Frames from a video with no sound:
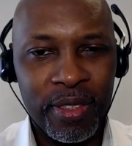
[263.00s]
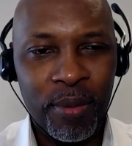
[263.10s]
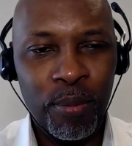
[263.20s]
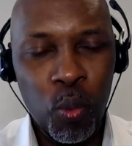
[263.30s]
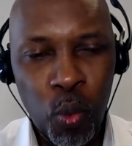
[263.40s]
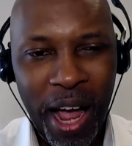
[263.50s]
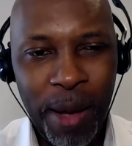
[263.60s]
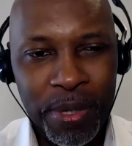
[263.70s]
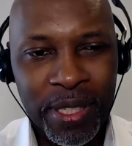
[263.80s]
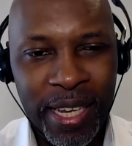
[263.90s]
But what
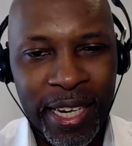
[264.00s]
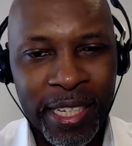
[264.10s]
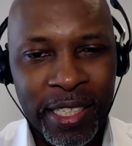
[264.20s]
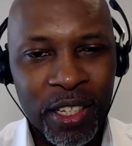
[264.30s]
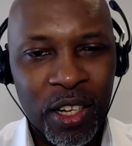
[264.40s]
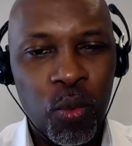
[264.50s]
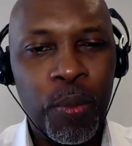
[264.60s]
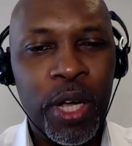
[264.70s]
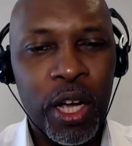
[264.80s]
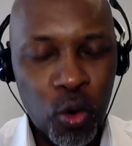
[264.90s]
happens then is when we
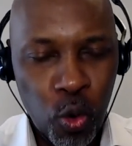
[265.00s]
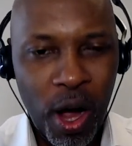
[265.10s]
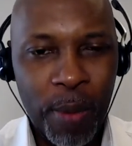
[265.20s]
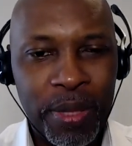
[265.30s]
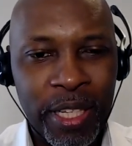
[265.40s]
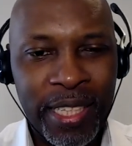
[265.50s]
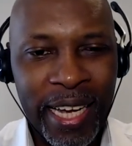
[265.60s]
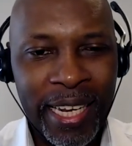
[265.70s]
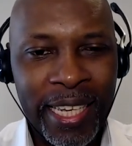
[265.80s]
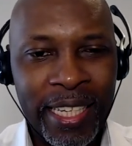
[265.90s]
get caught up in the
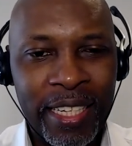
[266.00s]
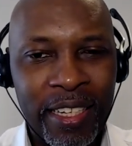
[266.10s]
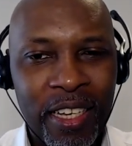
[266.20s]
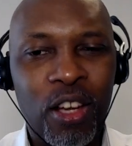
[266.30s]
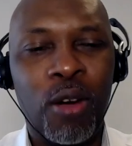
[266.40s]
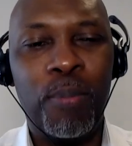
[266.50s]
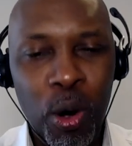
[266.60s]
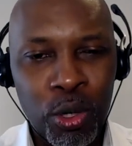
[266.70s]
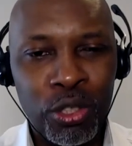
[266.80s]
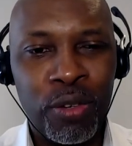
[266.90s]
daily
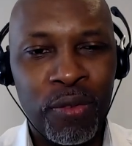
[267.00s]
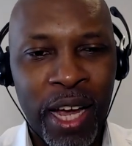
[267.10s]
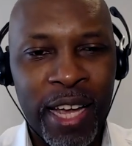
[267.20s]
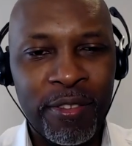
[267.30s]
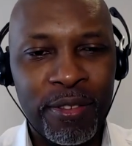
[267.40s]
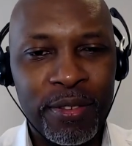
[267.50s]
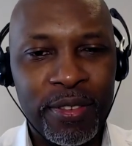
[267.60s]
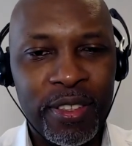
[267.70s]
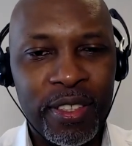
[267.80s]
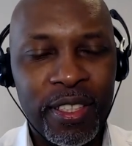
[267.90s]
components of life,
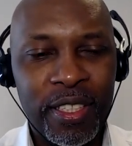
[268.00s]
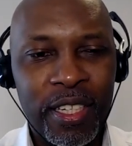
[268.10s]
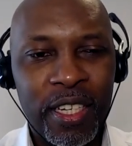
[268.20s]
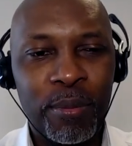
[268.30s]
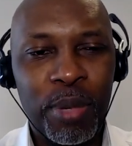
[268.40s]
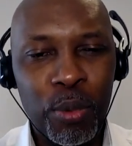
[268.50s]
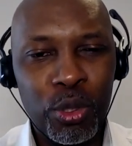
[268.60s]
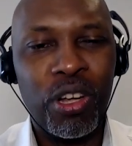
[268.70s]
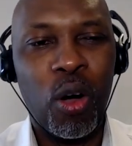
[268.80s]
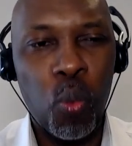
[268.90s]
people
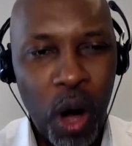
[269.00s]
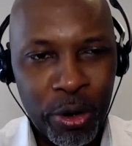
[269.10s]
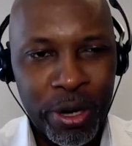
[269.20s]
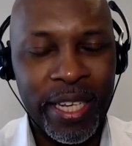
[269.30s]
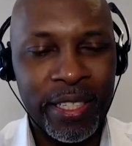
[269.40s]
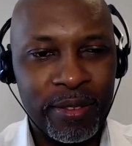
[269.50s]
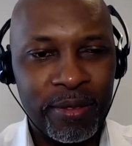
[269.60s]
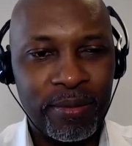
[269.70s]
start worrying.